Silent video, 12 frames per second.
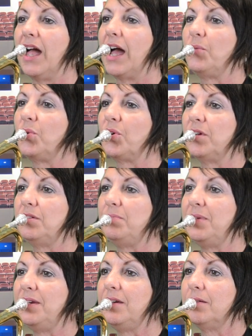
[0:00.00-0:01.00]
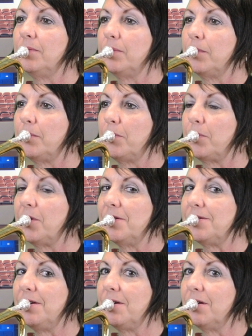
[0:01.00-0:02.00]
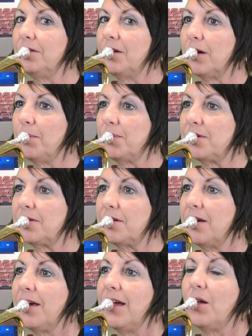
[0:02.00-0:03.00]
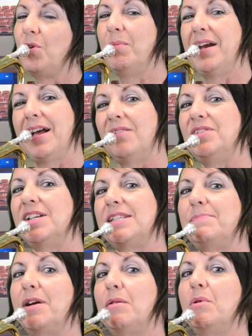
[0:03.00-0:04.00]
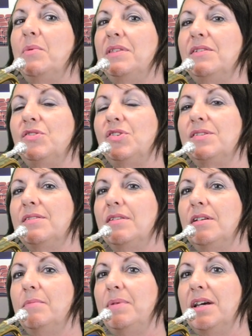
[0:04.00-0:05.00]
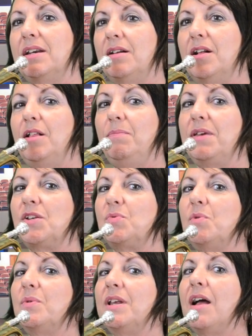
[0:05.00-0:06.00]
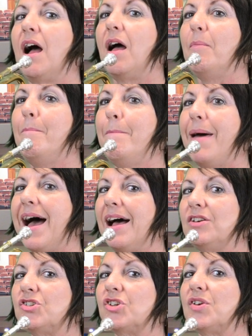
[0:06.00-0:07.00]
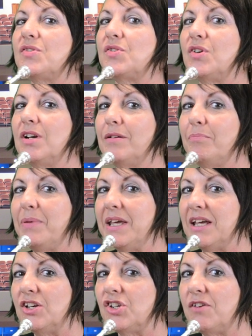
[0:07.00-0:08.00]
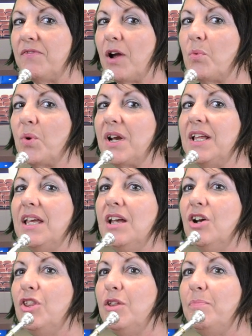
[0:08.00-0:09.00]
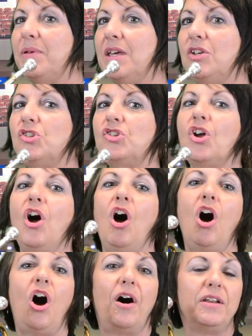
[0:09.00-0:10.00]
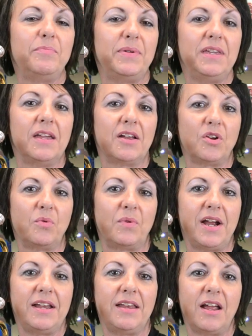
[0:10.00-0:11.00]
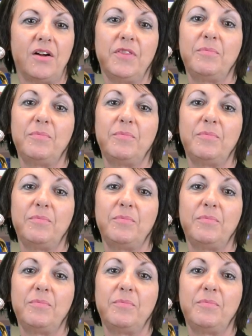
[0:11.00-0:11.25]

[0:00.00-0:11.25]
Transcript: And we're going to be pursing our lips. we might have to experiment with this just a little bit because we want to match a certain pitch. In fact, we're going to hear the pitch on a piano right now.